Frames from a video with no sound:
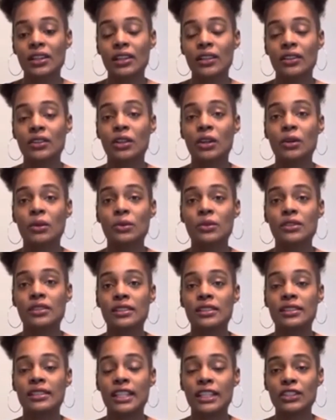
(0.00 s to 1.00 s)
Those
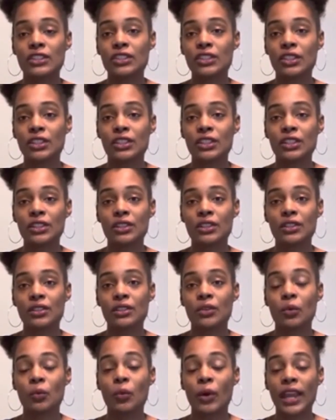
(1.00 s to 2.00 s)
denser
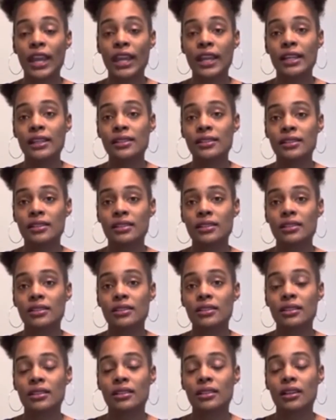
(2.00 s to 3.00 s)
ways
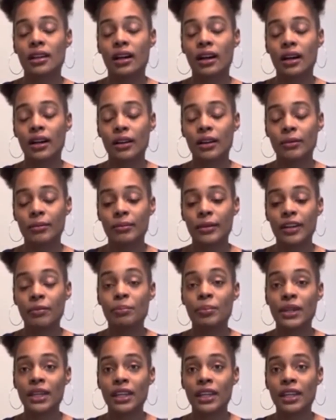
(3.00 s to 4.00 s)
of
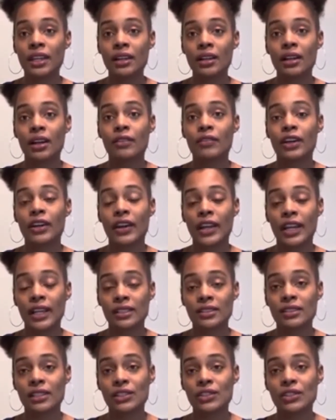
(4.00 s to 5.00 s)
being of our
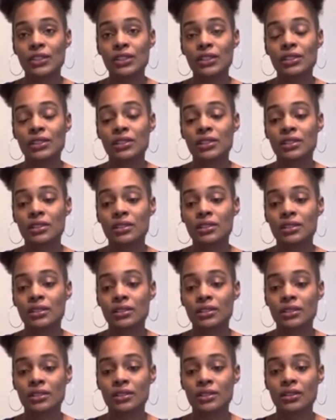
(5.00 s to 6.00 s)
ancestors
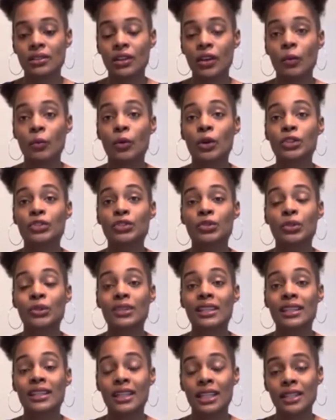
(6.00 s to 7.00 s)
were
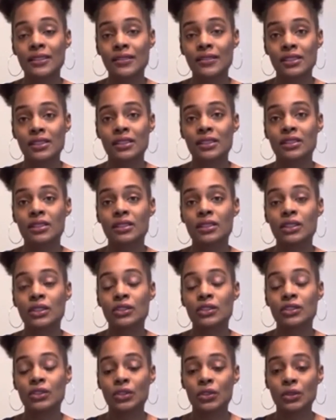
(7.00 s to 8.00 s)
truly gifts
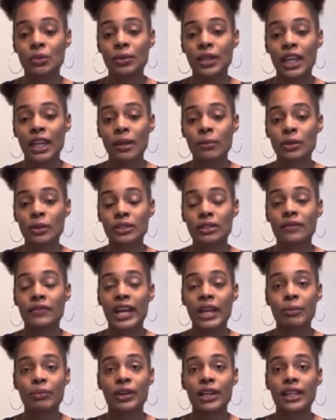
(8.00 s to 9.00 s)
to be able to
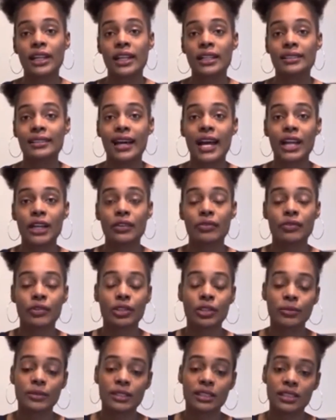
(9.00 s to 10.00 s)
vibrate into higher
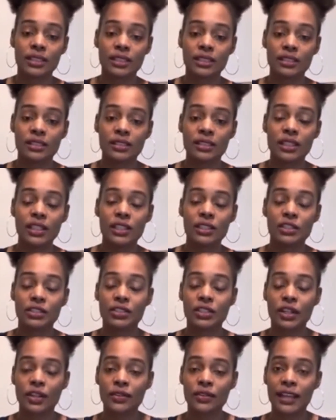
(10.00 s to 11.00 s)
frequencies, to
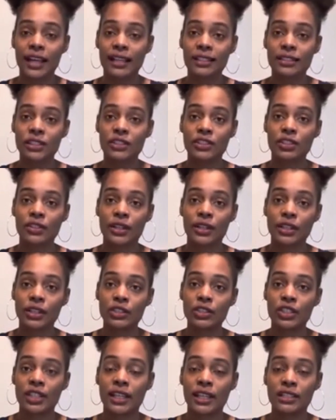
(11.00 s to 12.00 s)
turn that denser
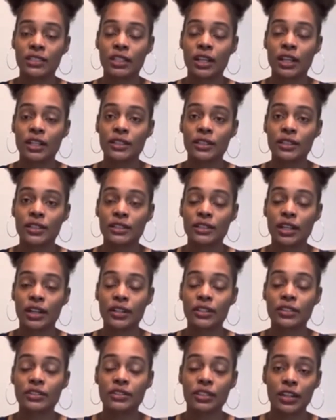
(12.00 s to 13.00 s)
energy, that
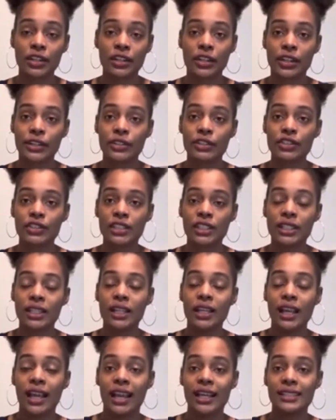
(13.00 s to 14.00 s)
darker energy
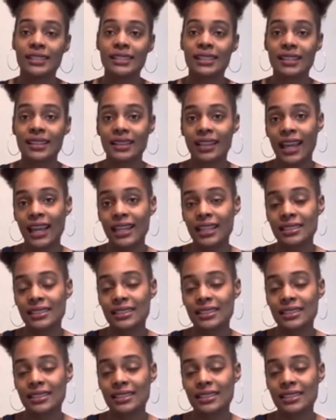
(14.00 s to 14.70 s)
into light.